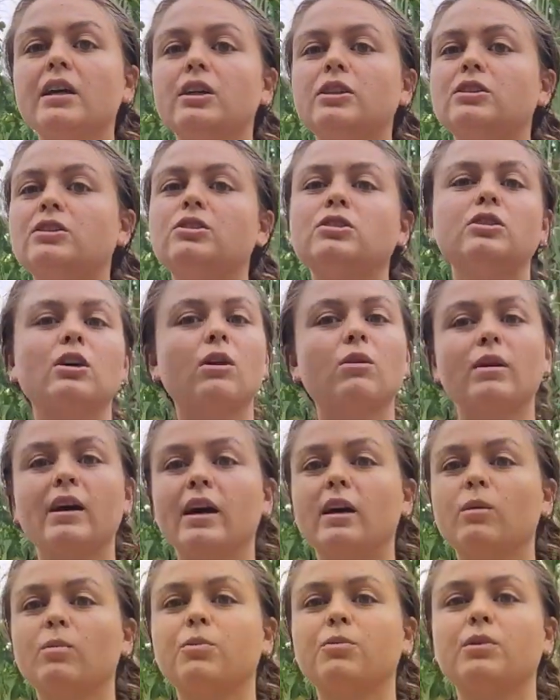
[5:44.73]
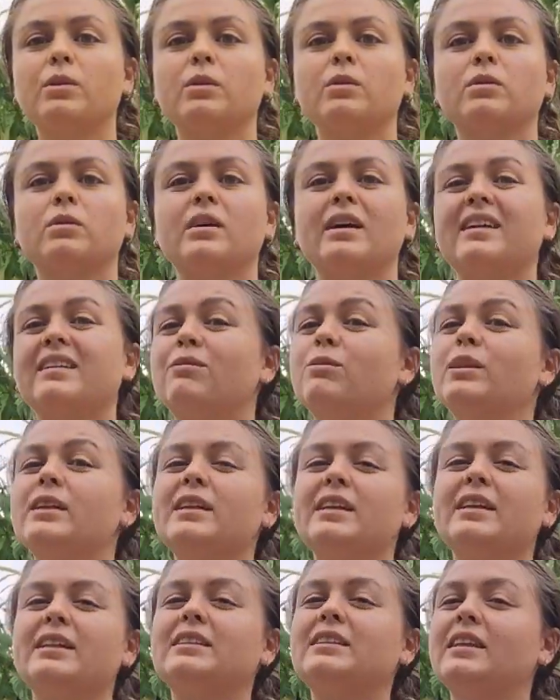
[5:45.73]
so helpful and
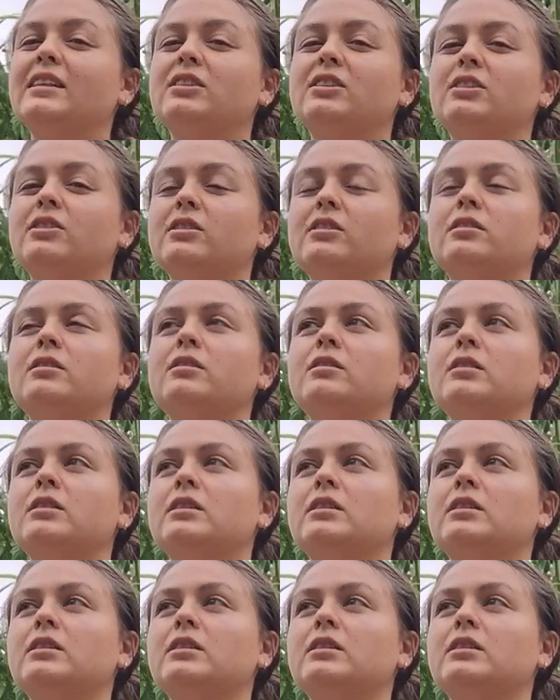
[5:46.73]
really essential,